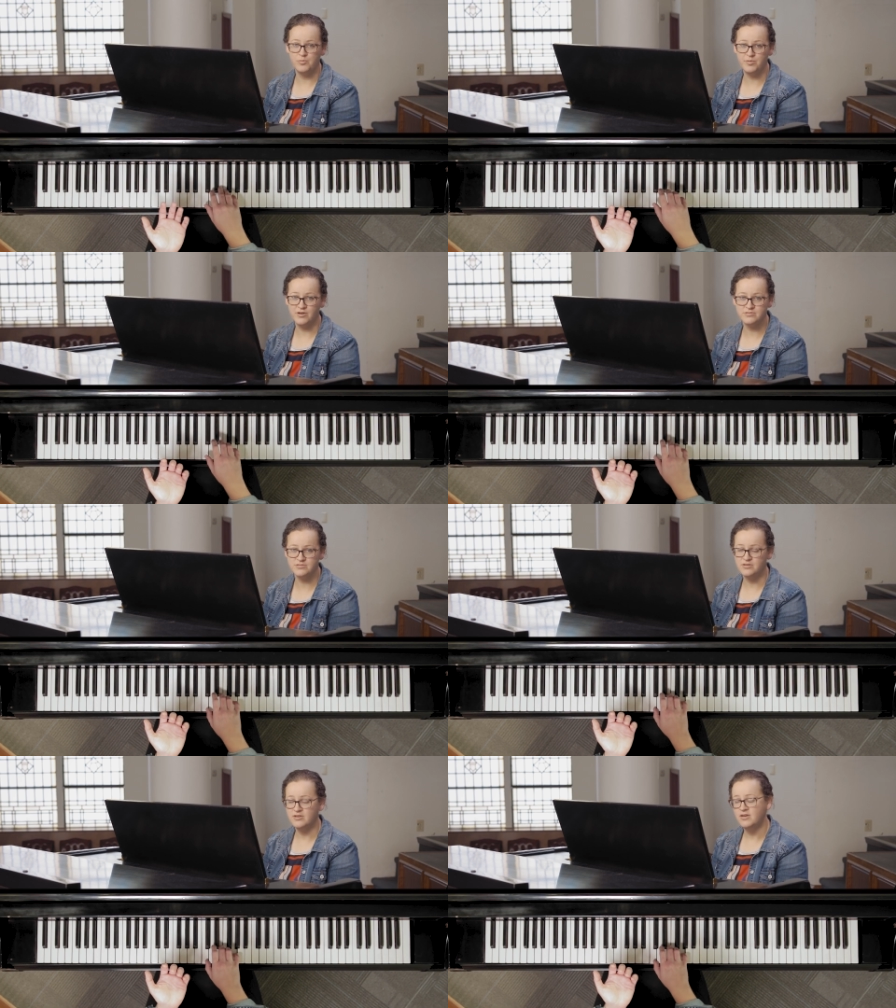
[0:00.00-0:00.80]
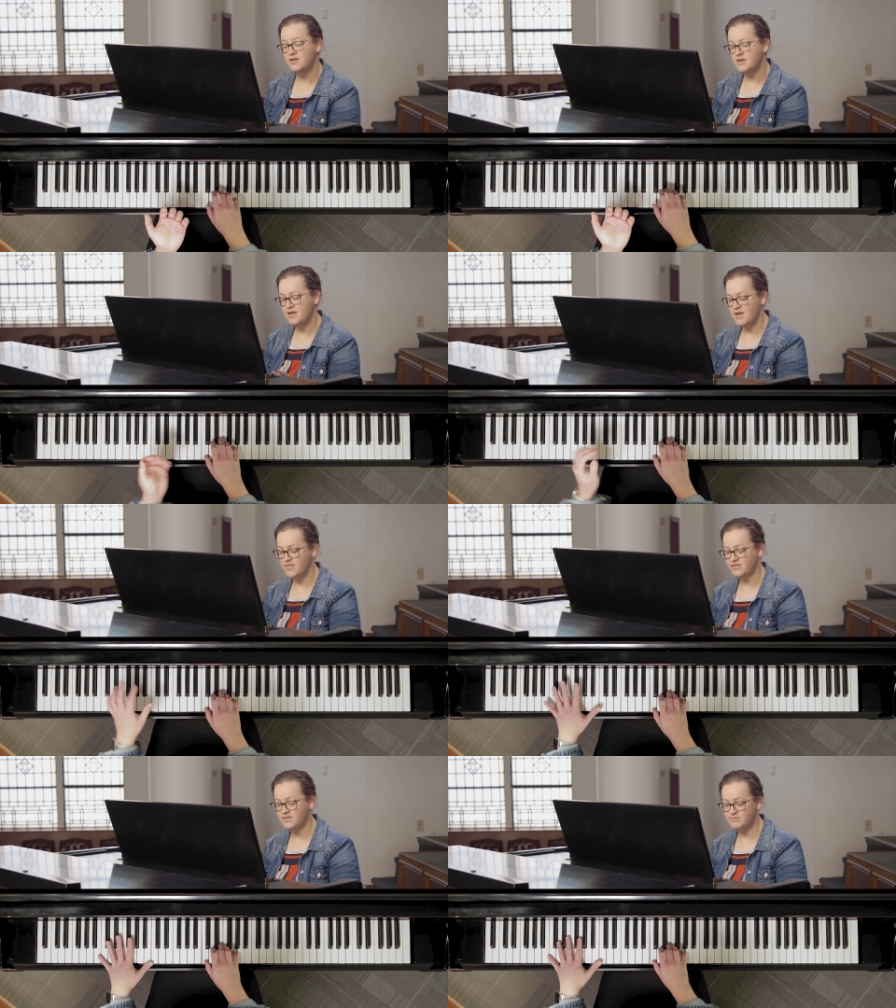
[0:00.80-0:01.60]
note pulse,
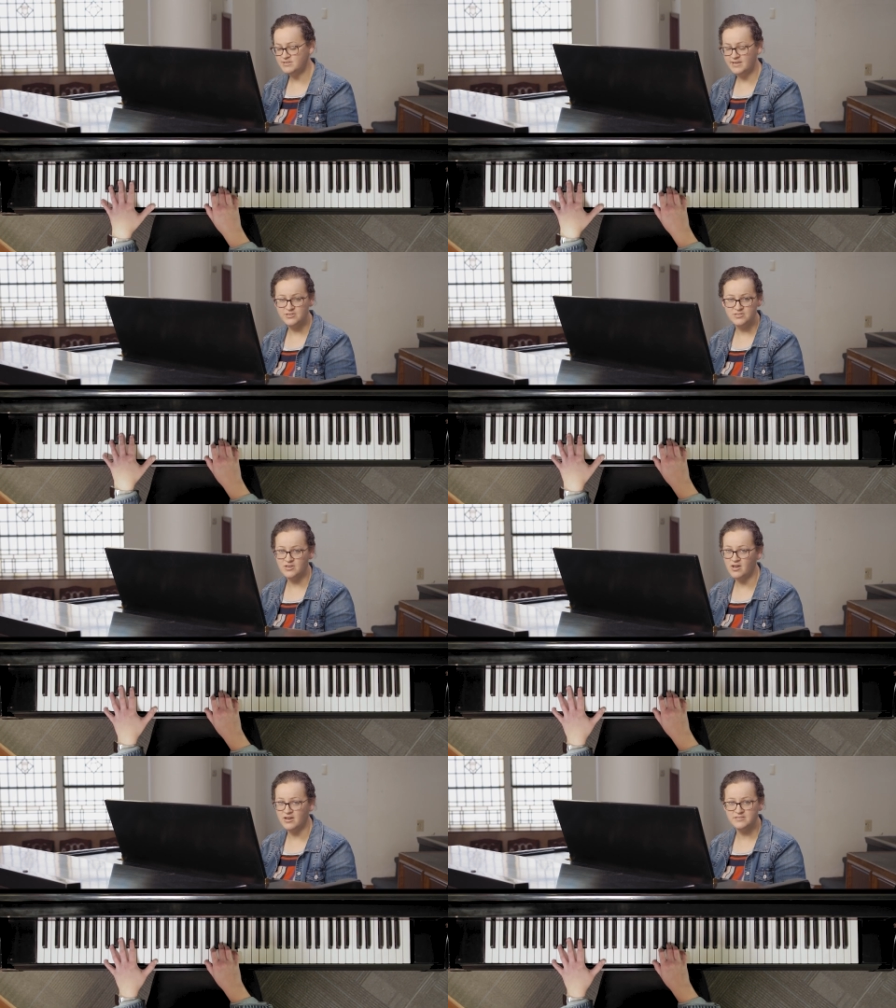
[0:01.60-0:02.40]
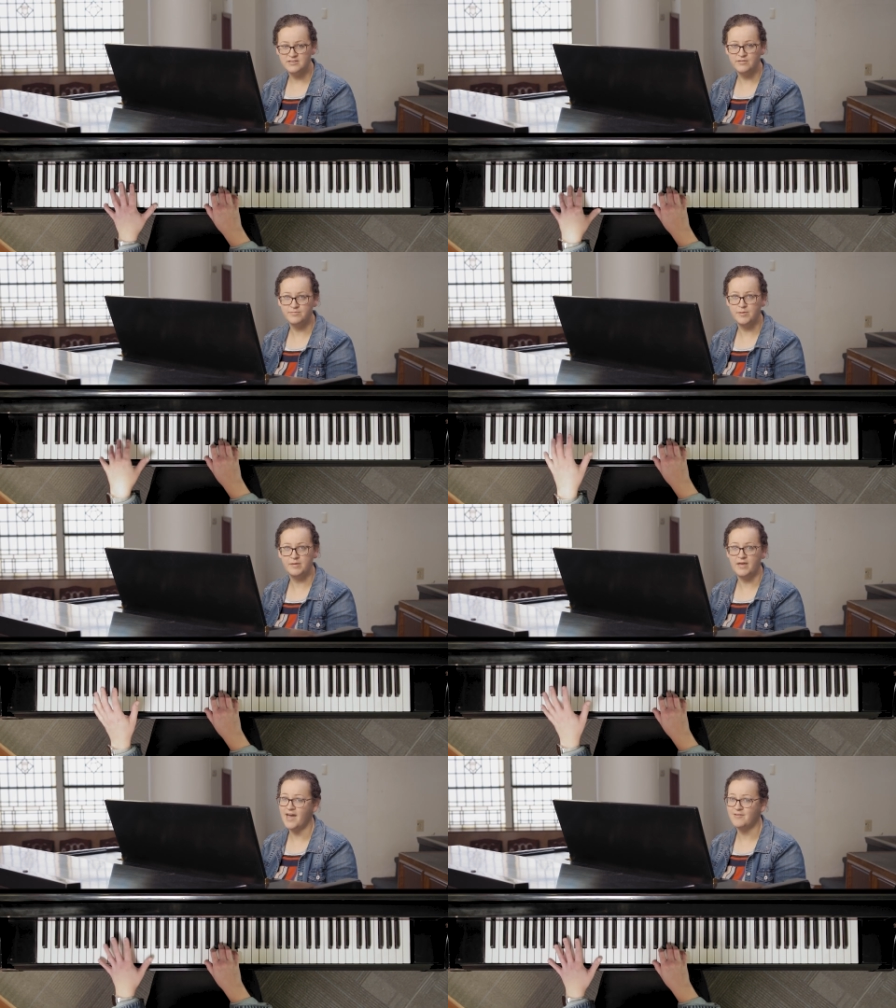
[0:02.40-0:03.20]
and the left hand just an octave,
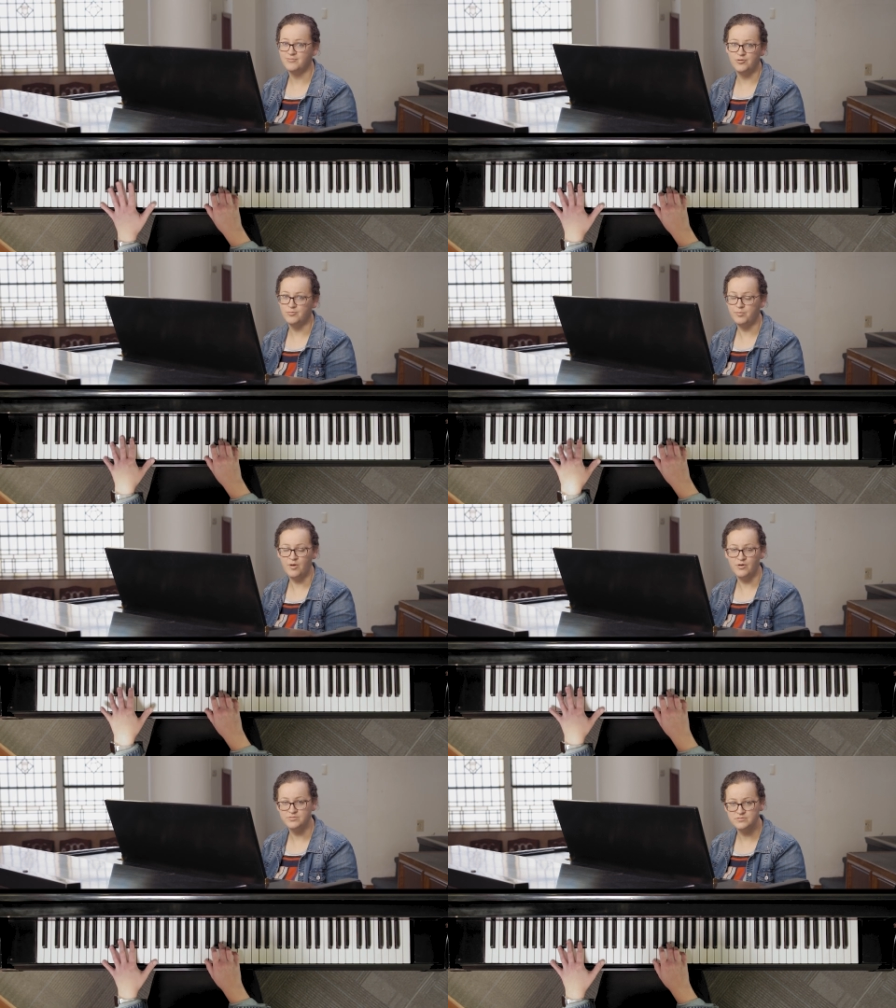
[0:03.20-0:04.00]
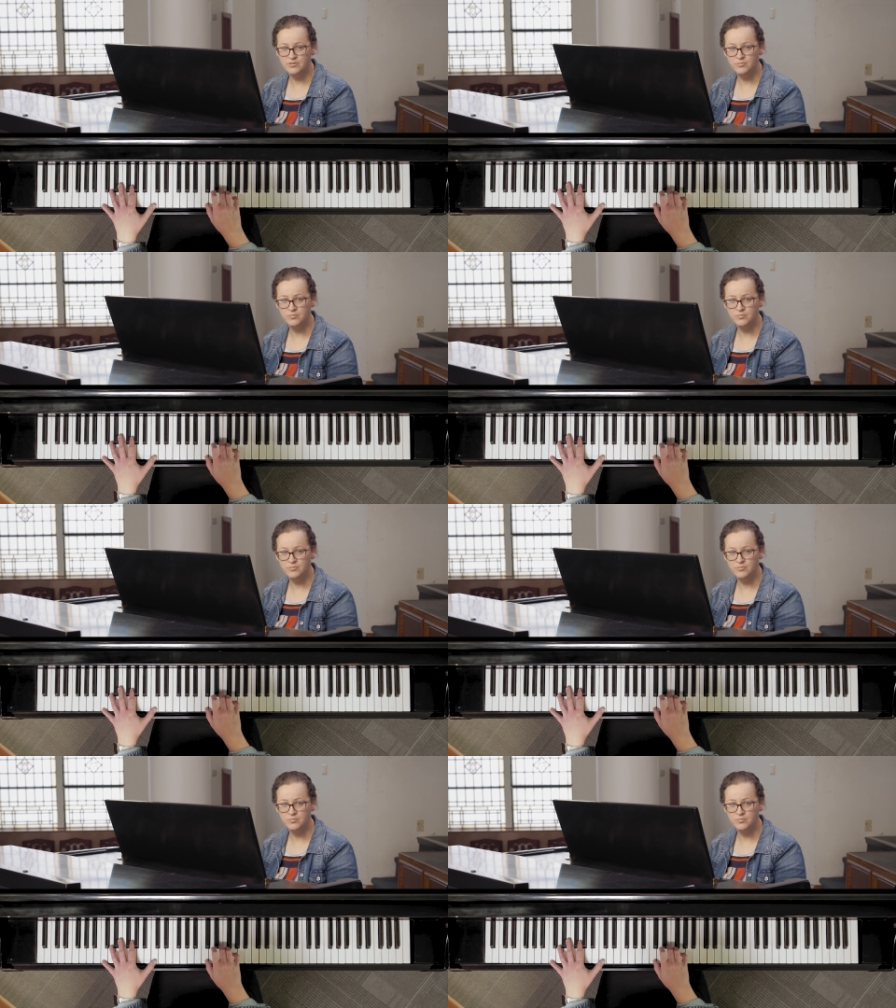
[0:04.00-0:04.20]
maybe half note pulse.